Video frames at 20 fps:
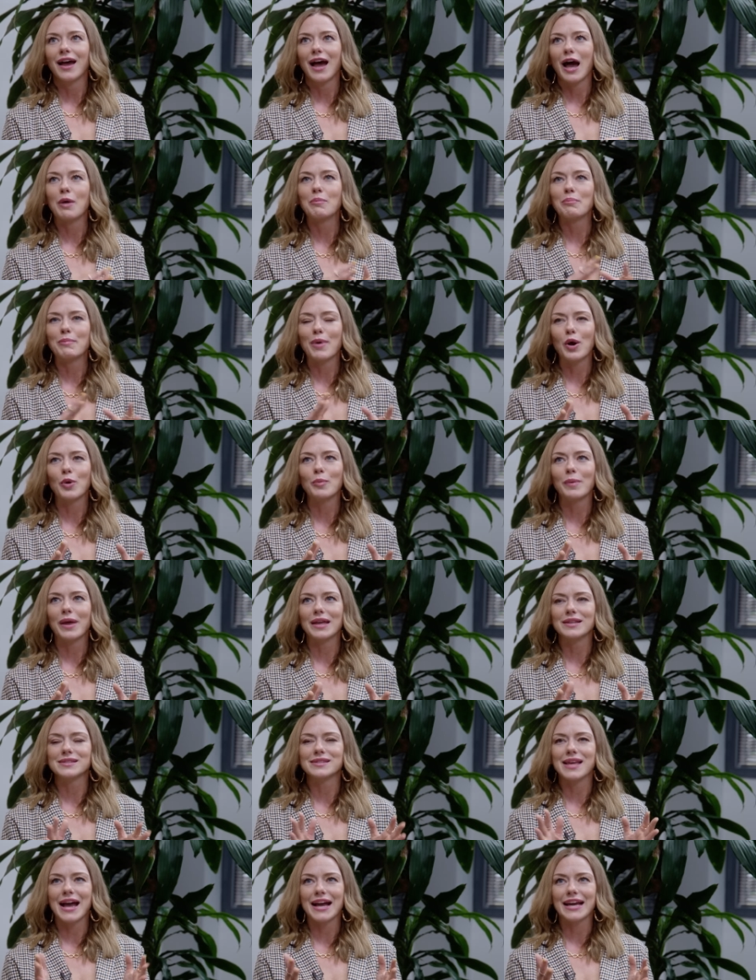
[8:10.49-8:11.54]
a
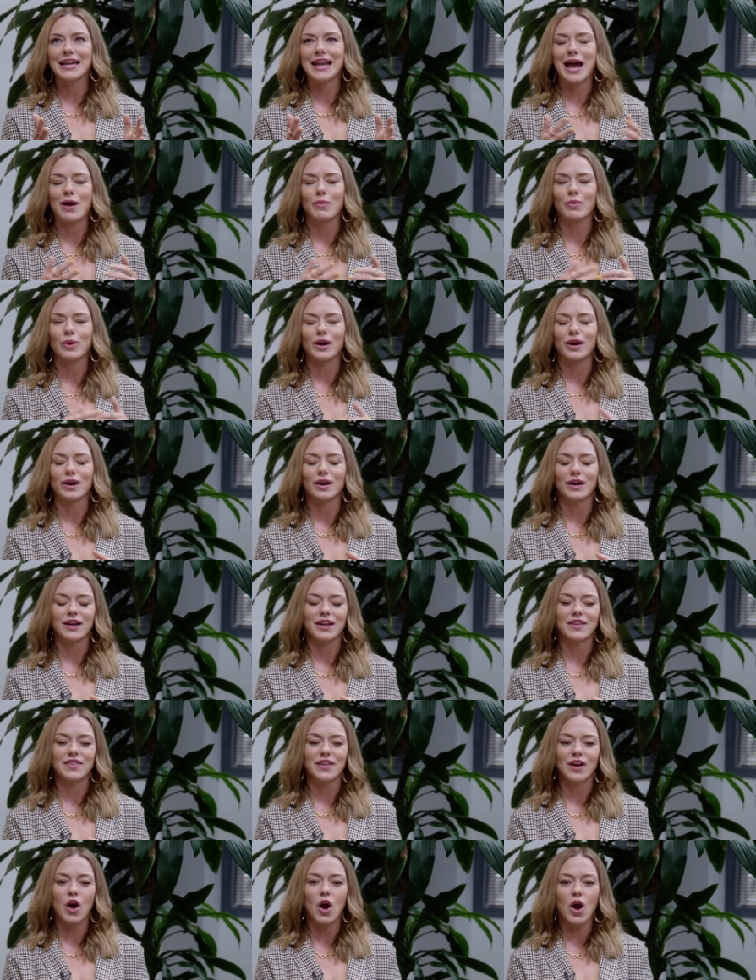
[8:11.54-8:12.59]
moment, Zach and I were
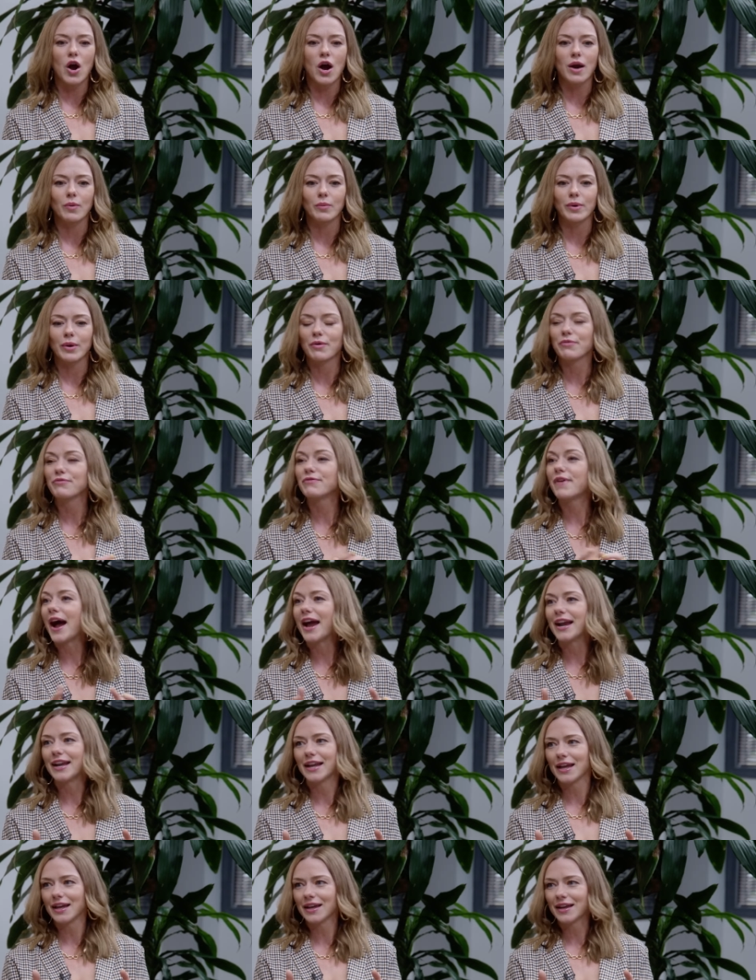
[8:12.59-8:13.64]
in the car and we were
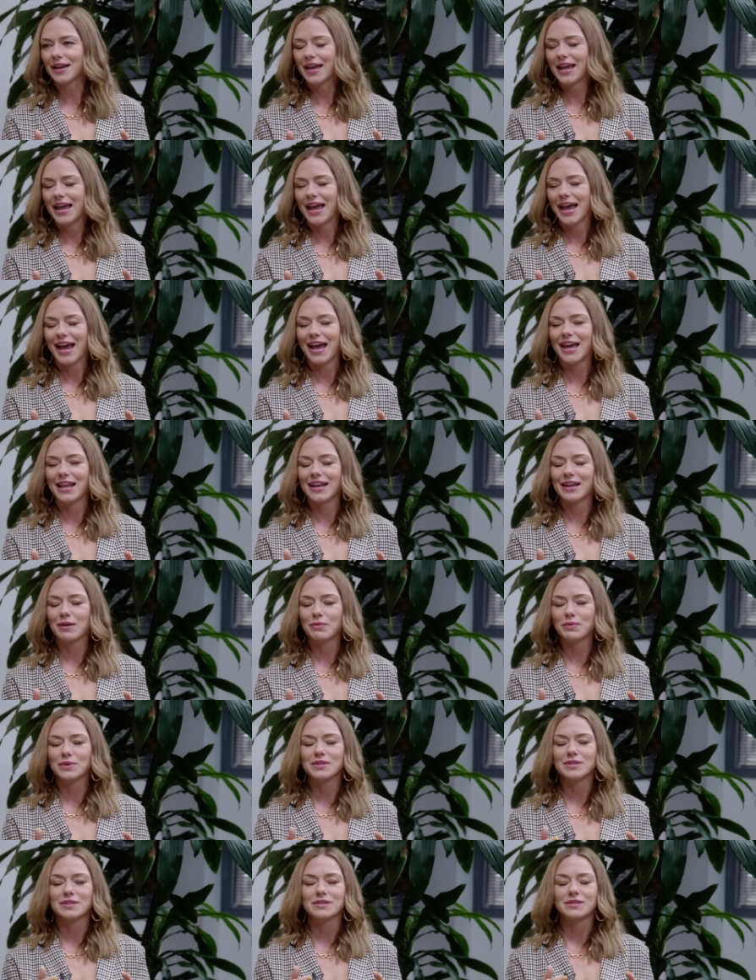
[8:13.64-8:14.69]
fighting. And it
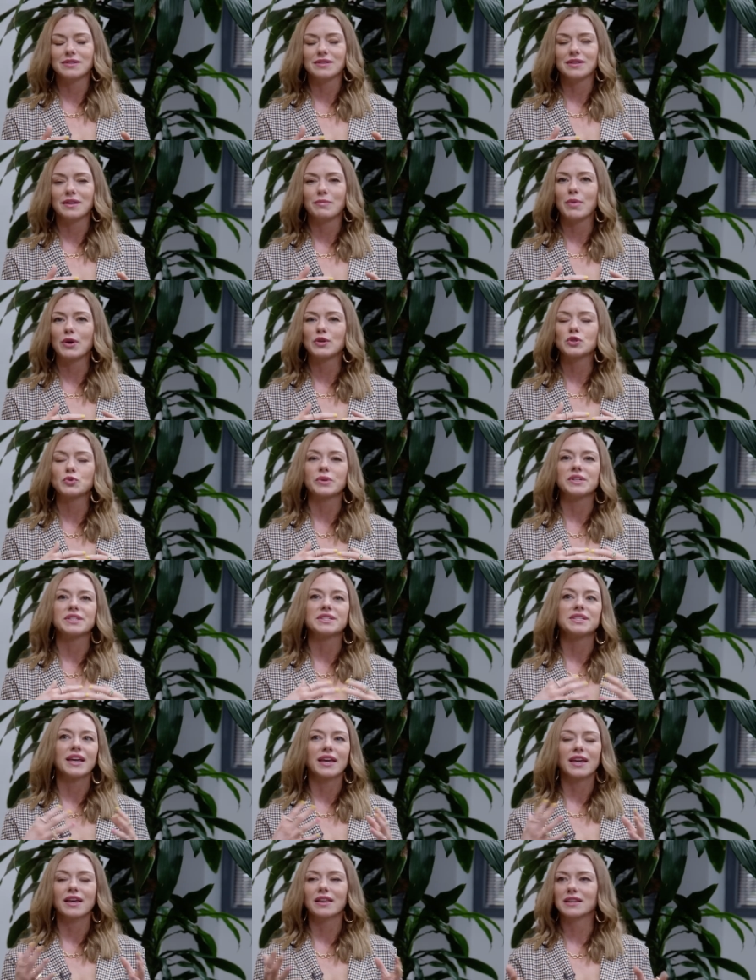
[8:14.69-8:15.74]
was the most
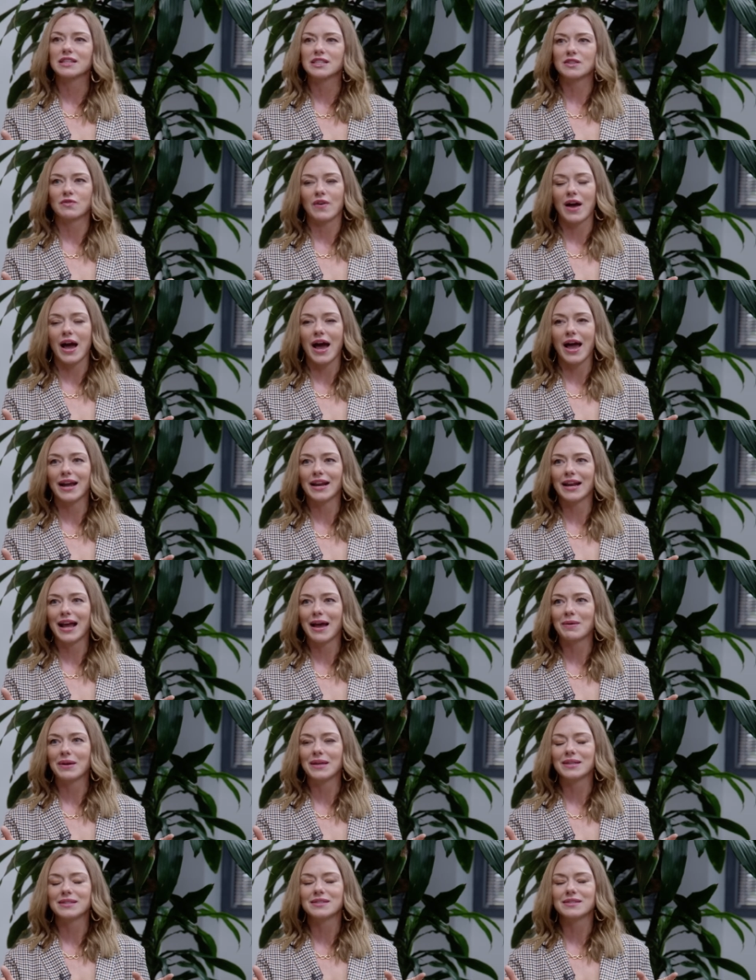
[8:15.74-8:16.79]
ridiculous fight. I,
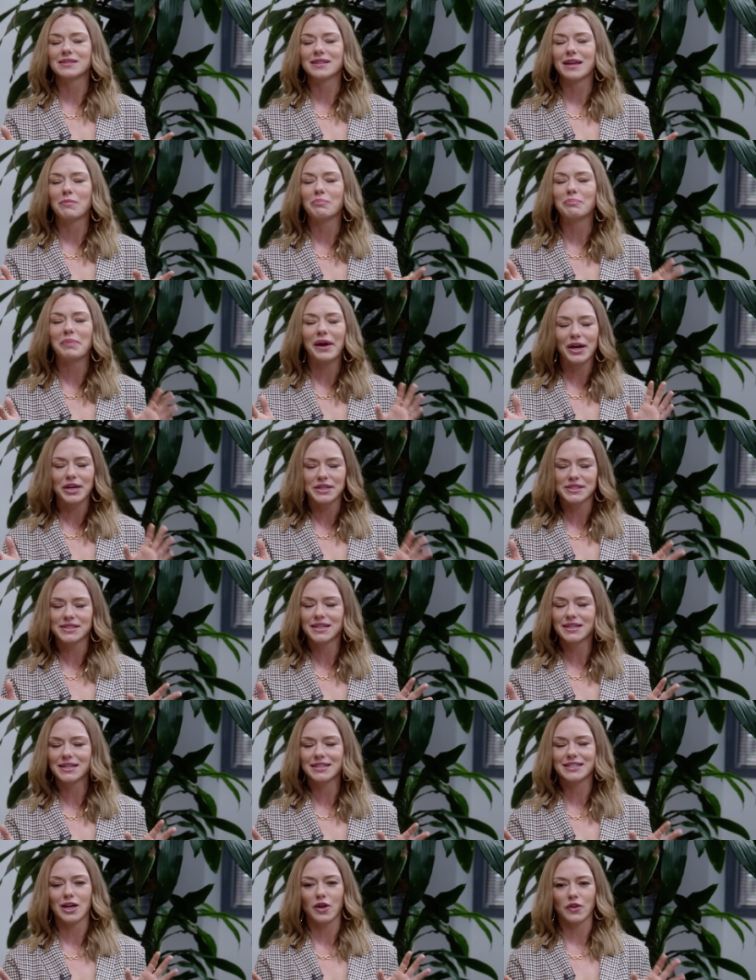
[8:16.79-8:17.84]
it's embarrassing
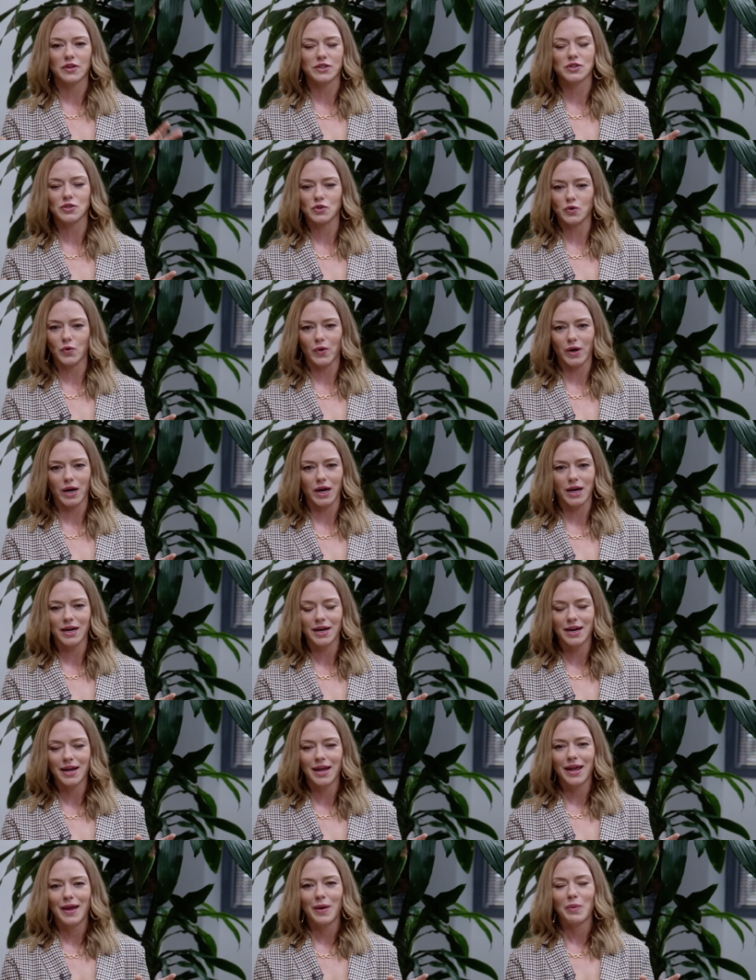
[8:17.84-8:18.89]
to tell this story,
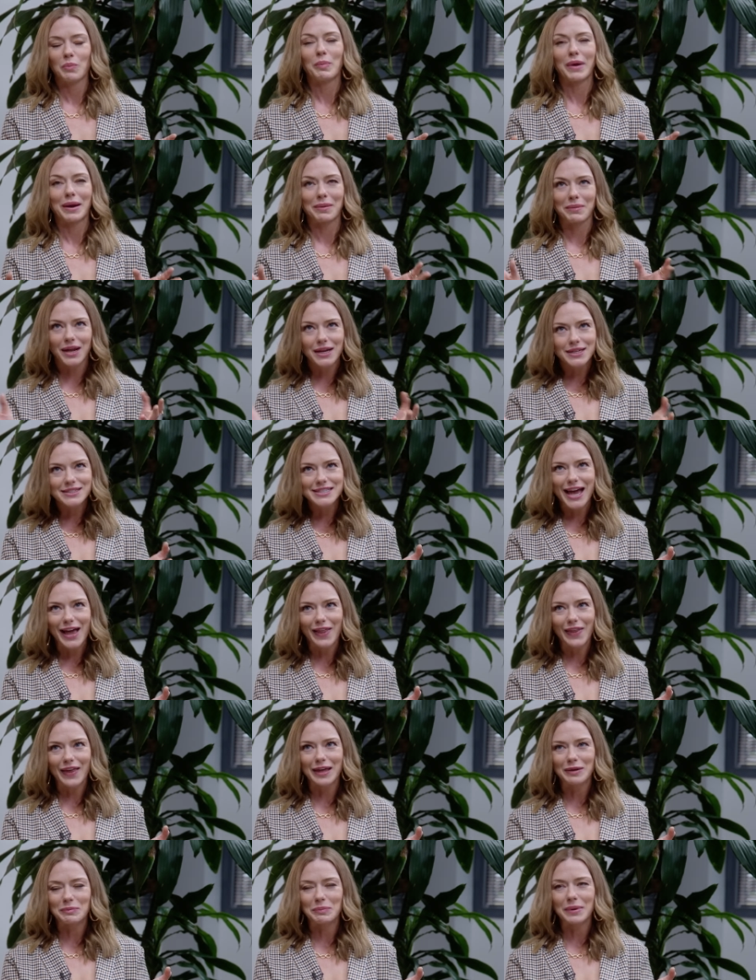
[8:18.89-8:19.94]
but I'm going to tell
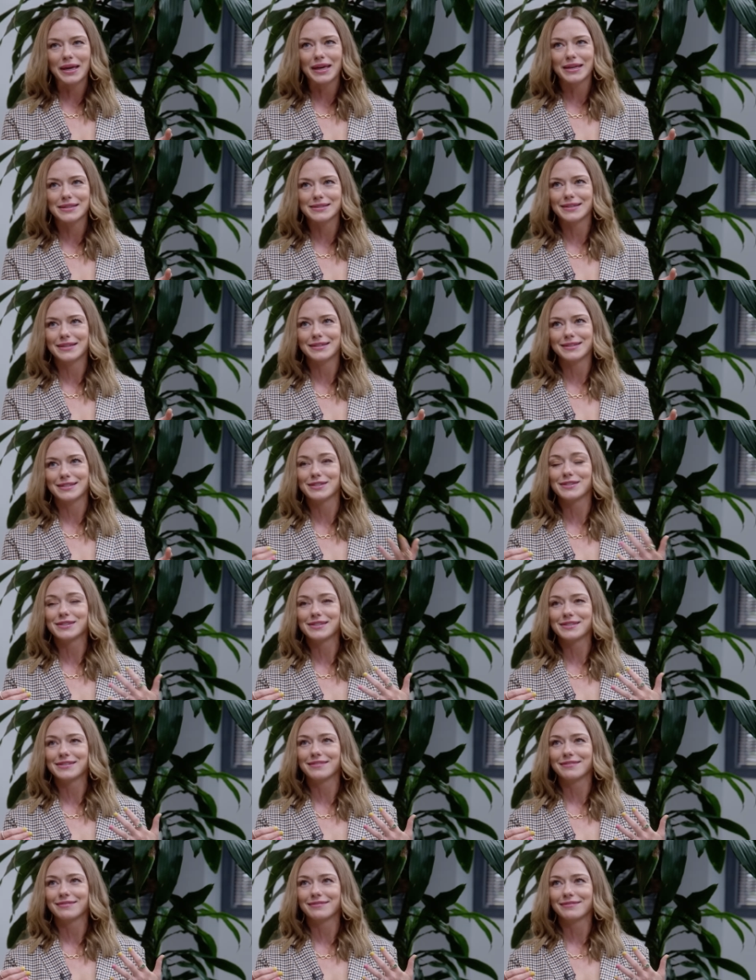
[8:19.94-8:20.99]
it because it
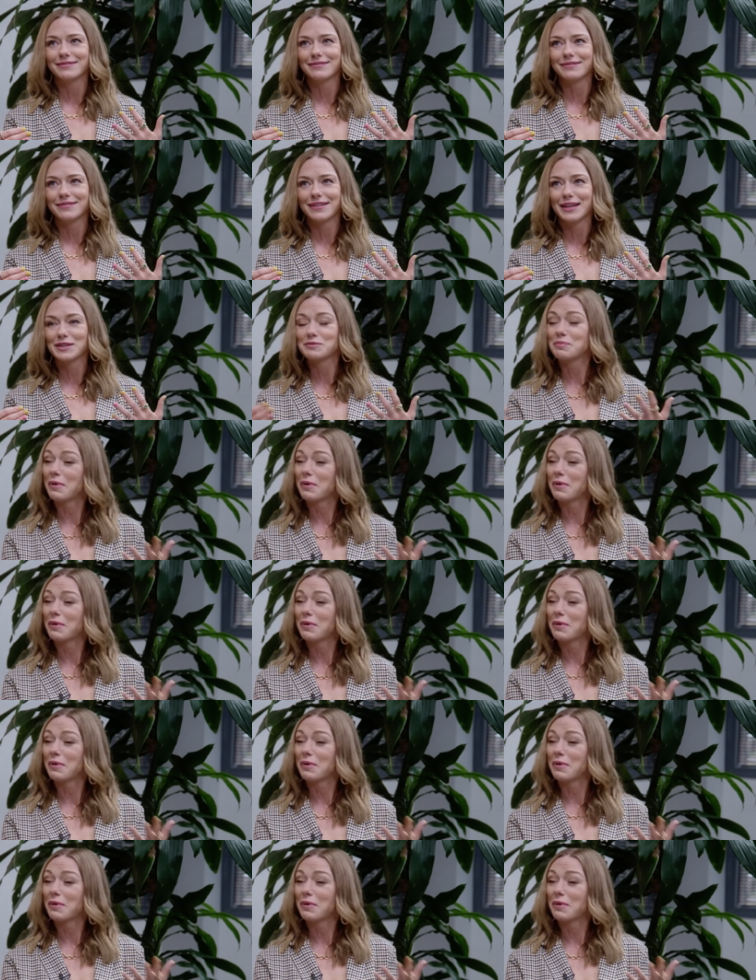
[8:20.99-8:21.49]
just, it's